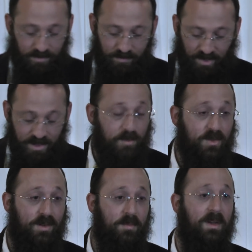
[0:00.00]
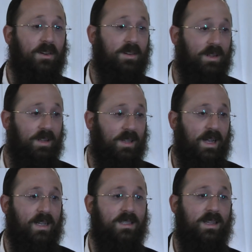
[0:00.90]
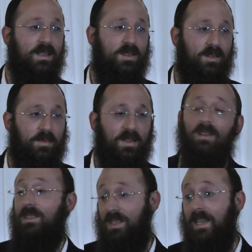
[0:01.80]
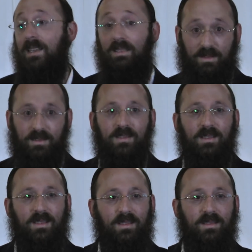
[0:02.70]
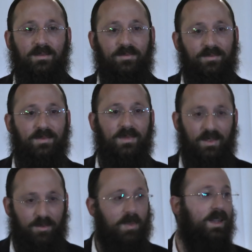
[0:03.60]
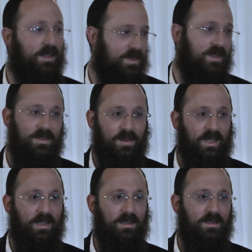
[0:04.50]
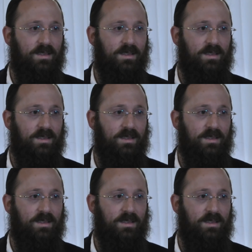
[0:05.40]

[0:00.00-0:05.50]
By some sort of miracle, I stayed so clean. Never mind, I'm still drinking.